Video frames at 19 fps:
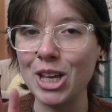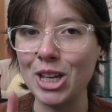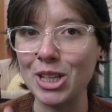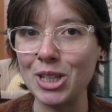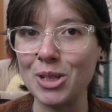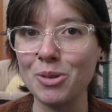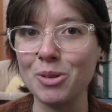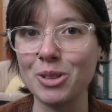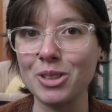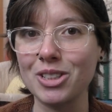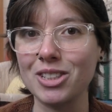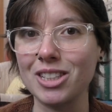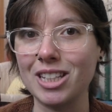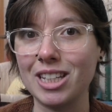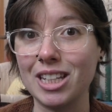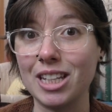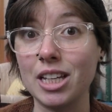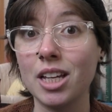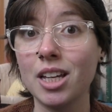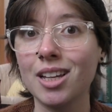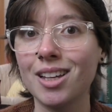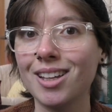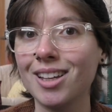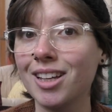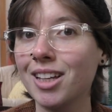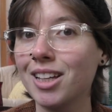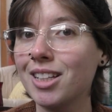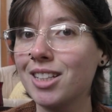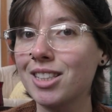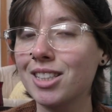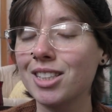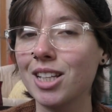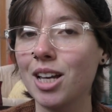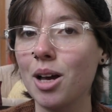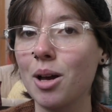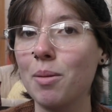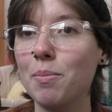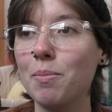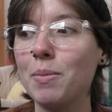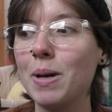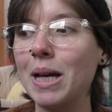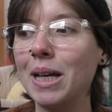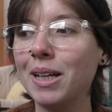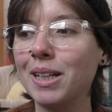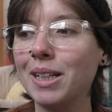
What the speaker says: you will see some,